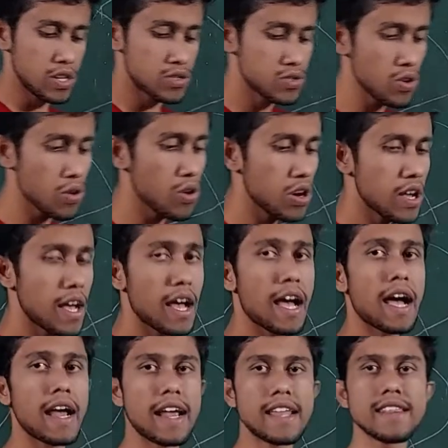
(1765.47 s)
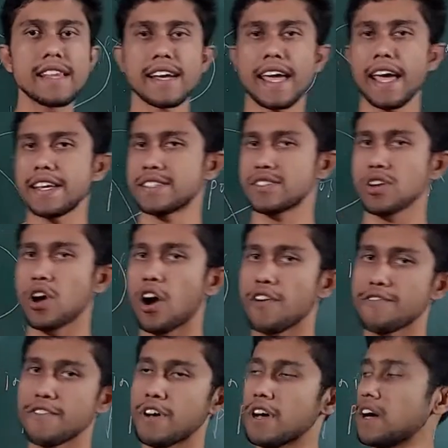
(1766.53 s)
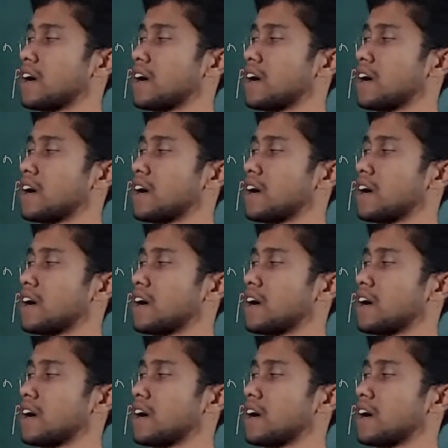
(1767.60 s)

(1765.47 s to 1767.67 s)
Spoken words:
So in the case of